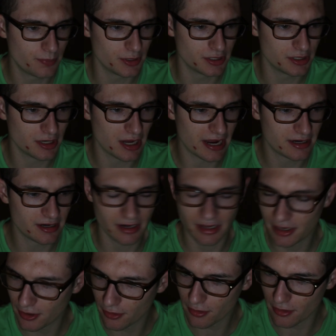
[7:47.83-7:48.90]
But I could
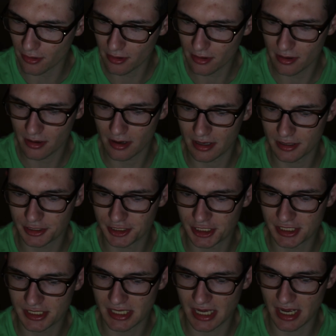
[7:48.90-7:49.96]
hear her, and
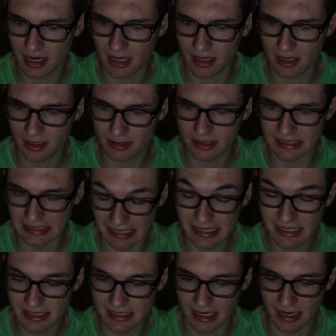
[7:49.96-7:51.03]
this
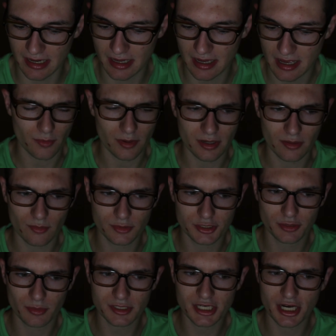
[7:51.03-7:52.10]
lady said, well,
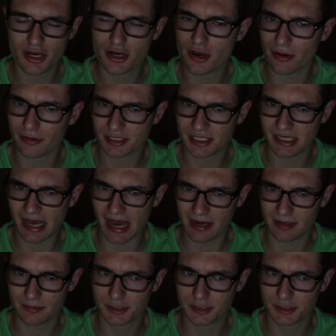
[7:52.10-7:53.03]
she wasn't a nurse yet.